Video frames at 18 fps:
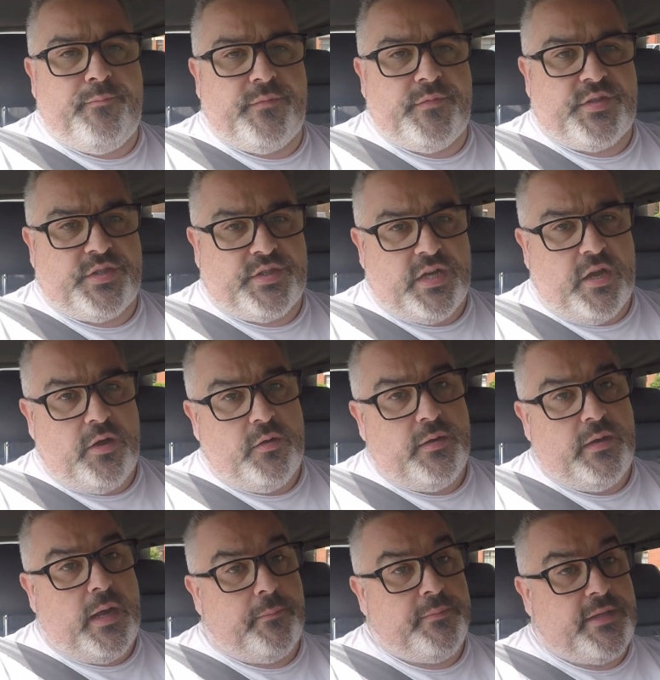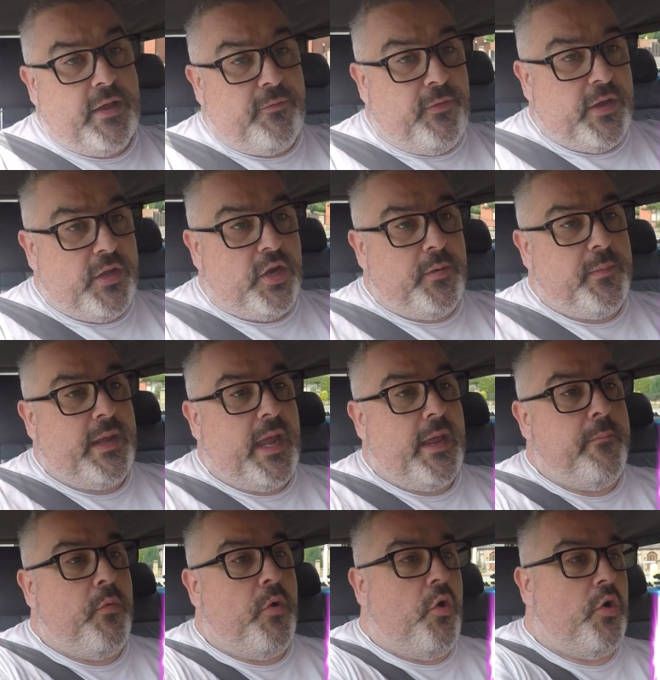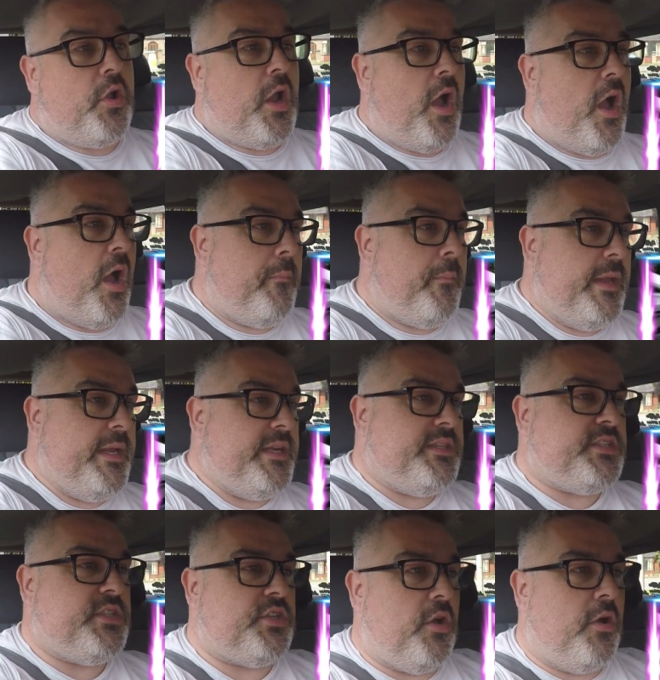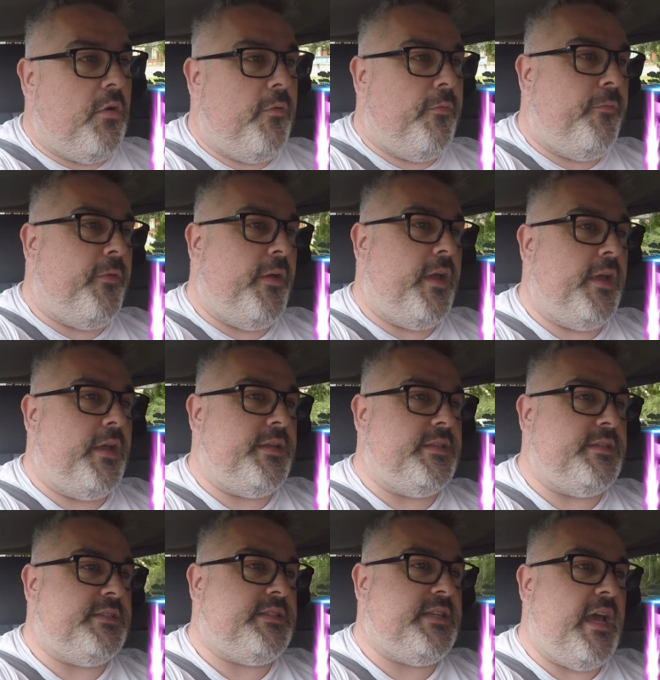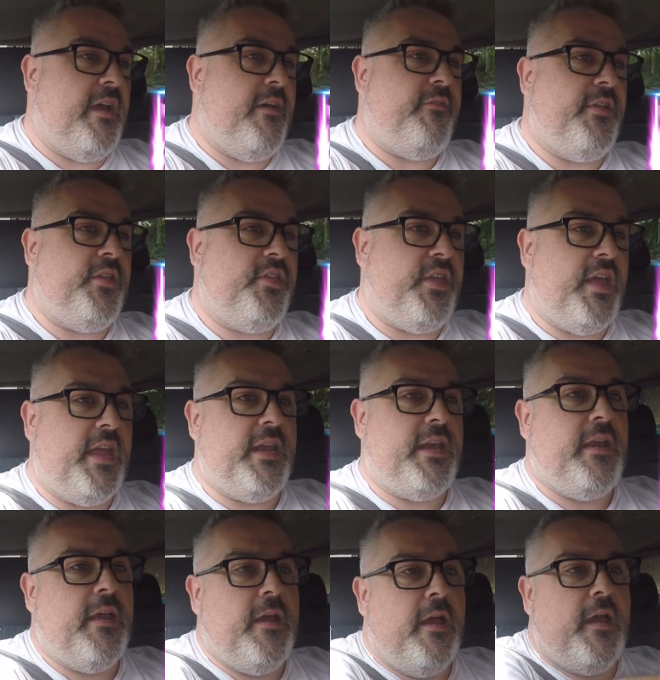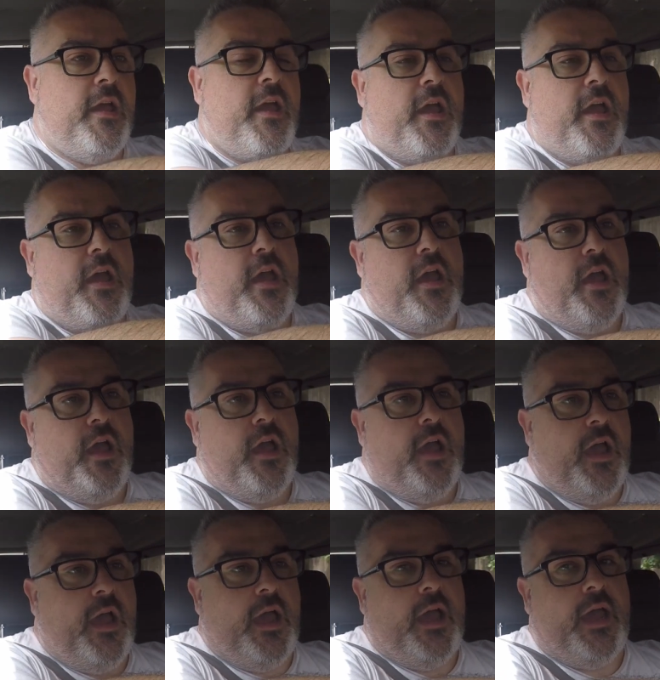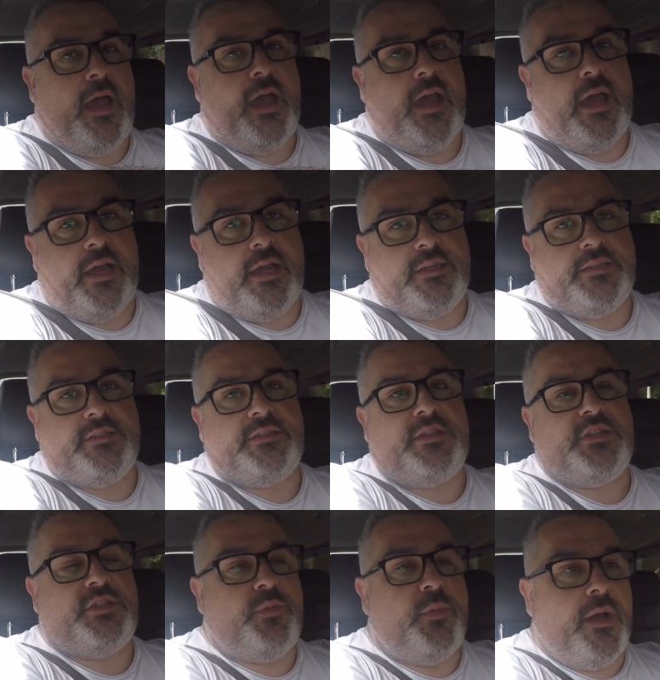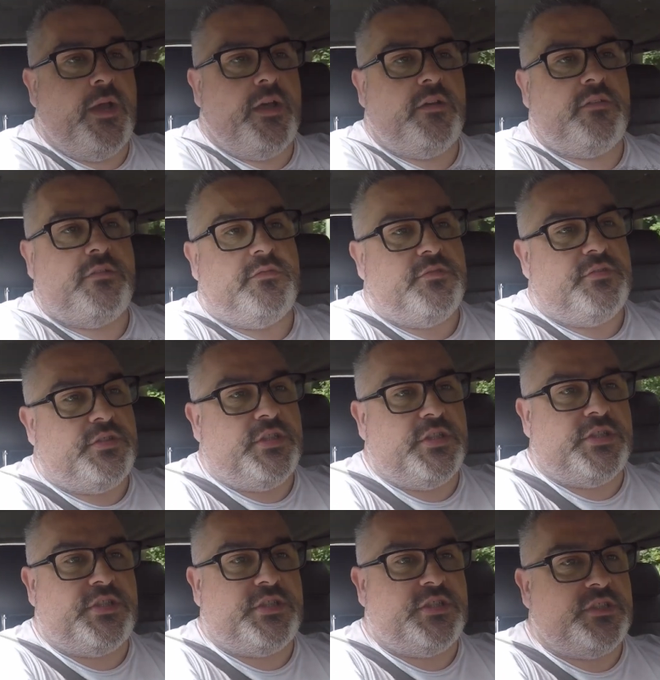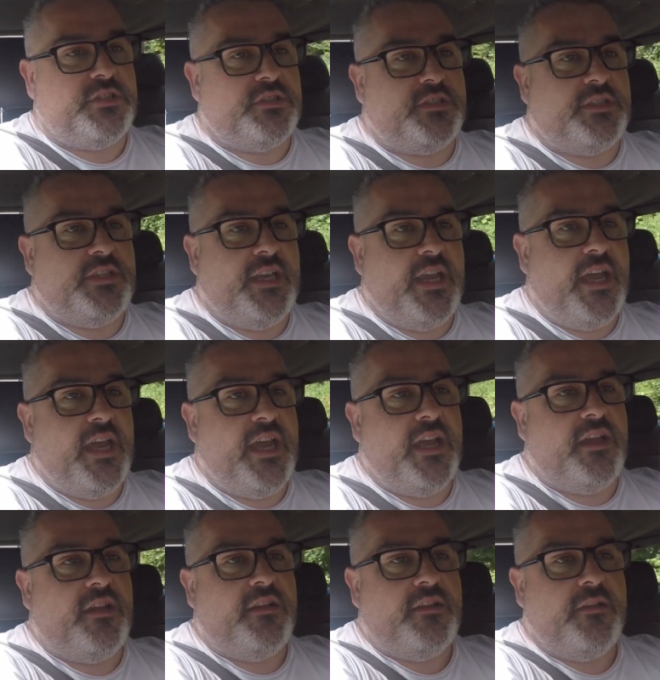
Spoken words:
So I'm definitely going to be getting more car meet stuff and everything, and as well, just yeah,